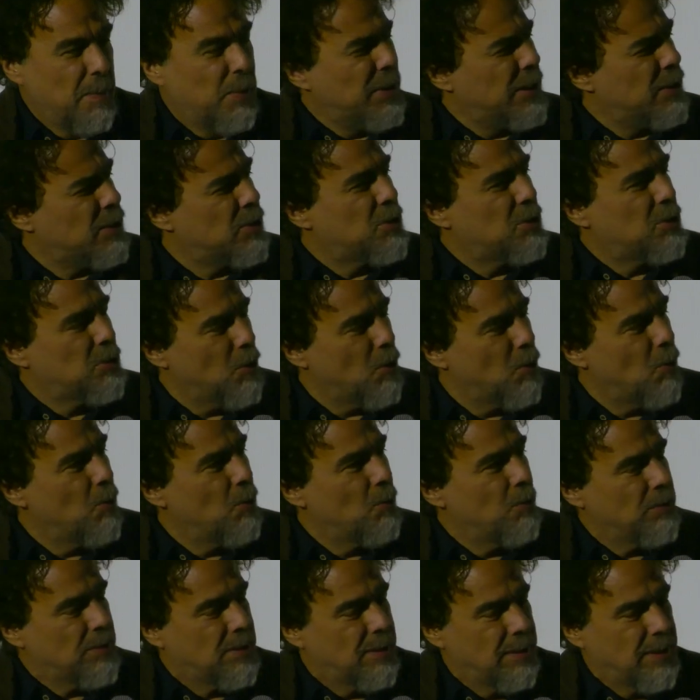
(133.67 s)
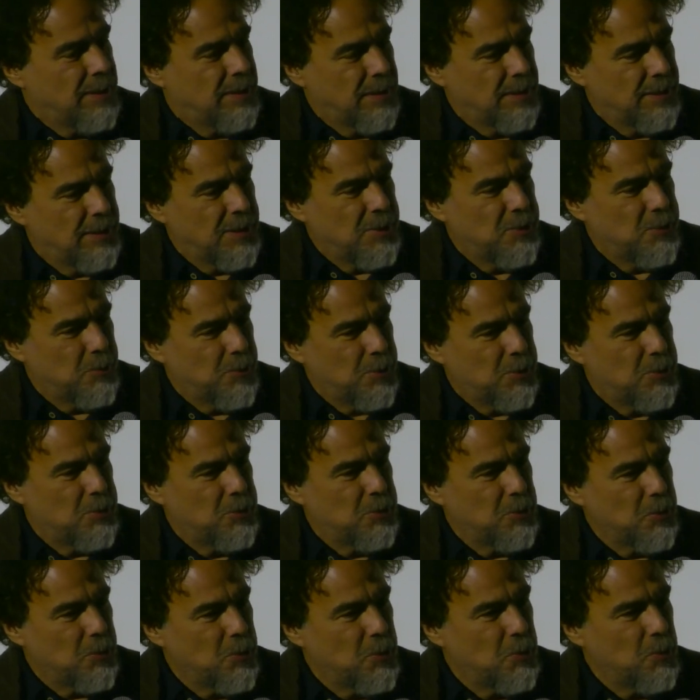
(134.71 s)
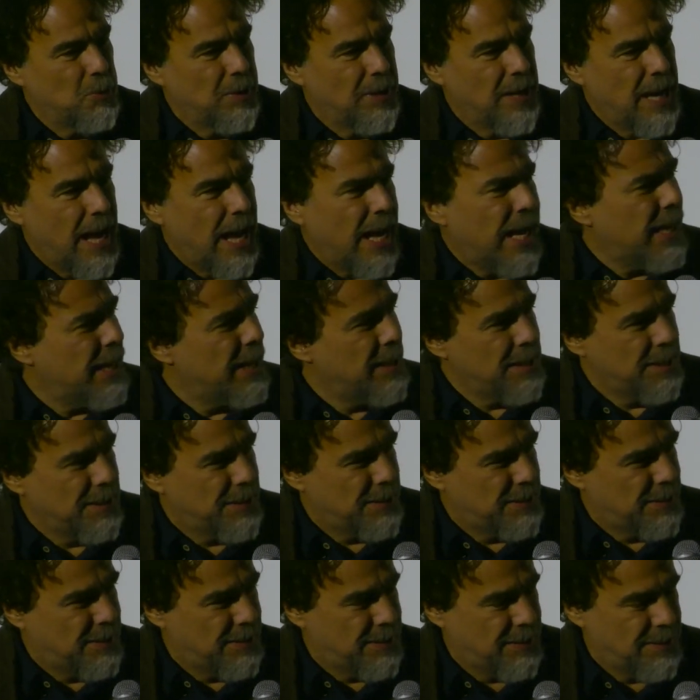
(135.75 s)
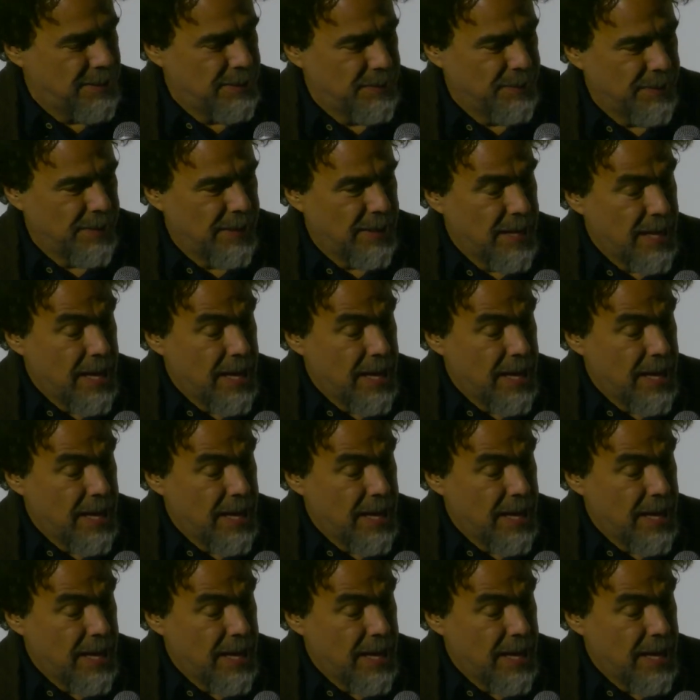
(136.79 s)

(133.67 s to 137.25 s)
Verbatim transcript: But it's so, the sensation is so nice,